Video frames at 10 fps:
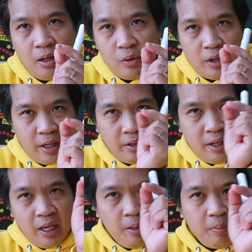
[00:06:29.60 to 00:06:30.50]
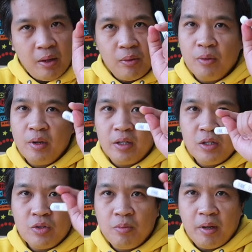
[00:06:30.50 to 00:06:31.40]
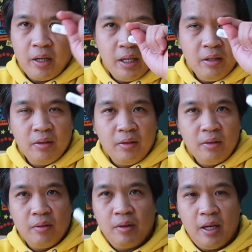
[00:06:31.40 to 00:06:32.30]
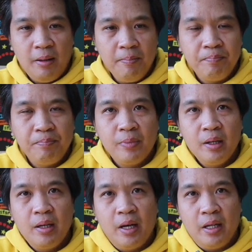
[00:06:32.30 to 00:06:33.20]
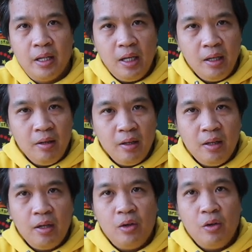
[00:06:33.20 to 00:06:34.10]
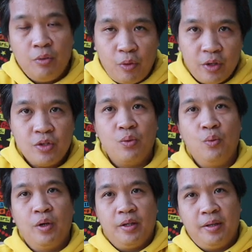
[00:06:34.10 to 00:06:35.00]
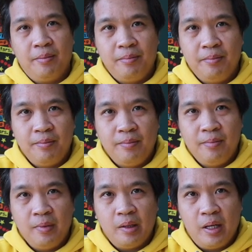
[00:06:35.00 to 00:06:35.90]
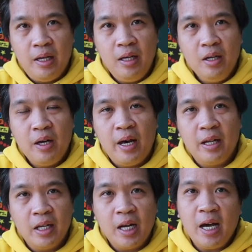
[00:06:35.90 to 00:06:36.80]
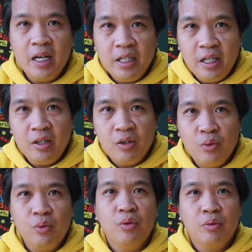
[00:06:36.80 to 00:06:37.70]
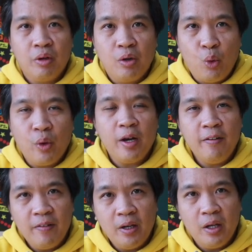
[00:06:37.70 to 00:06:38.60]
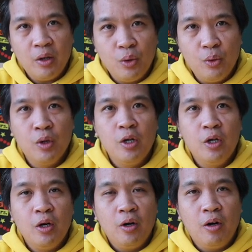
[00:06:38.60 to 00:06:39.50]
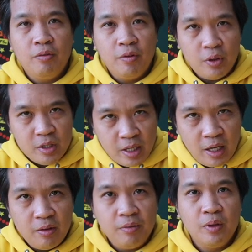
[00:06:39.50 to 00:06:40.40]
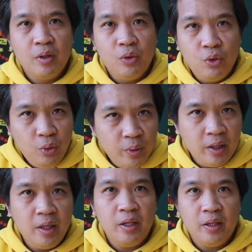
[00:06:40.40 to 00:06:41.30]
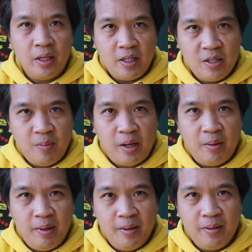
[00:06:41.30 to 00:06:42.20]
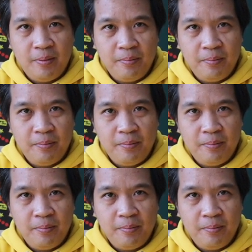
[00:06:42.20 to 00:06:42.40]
or like a tape, I don't know, like just to mark it, okay? And then, of course, water, okay? And then I need you to record a video of yourself doing the experiment,